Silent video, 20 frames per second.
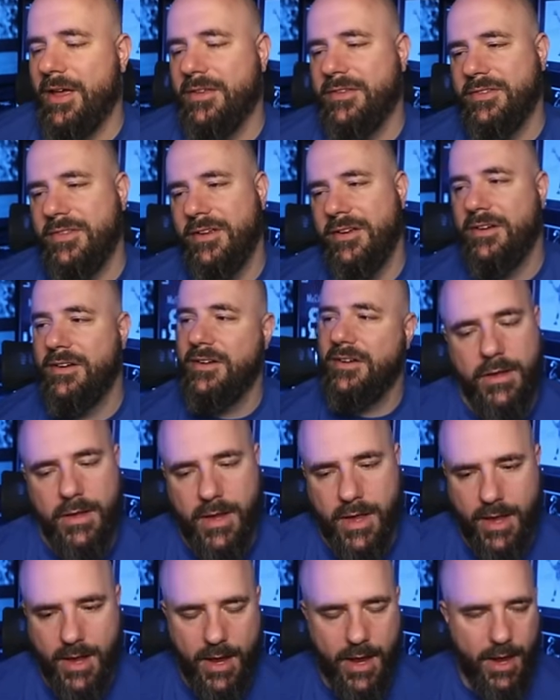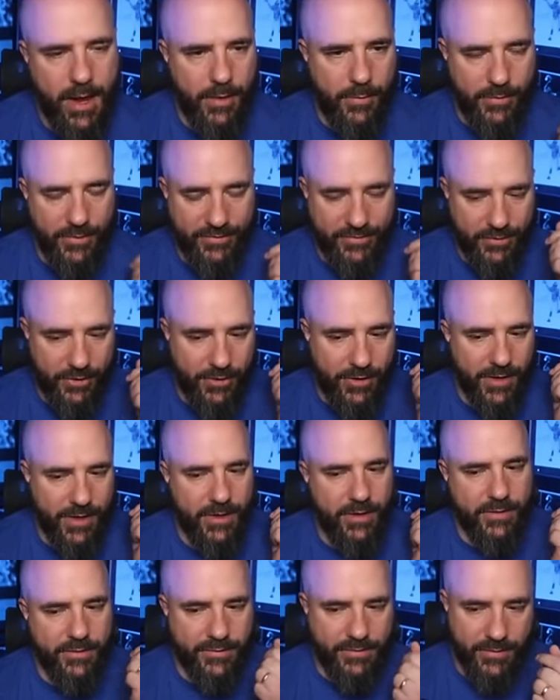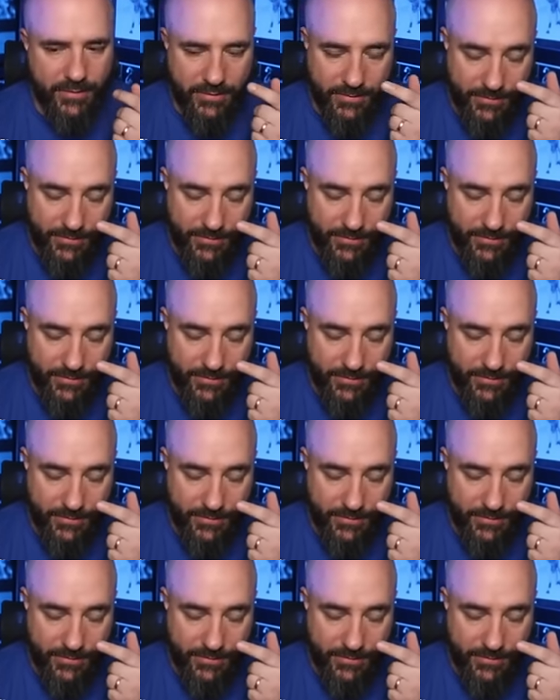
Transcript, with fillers: there, and we saw an L. So,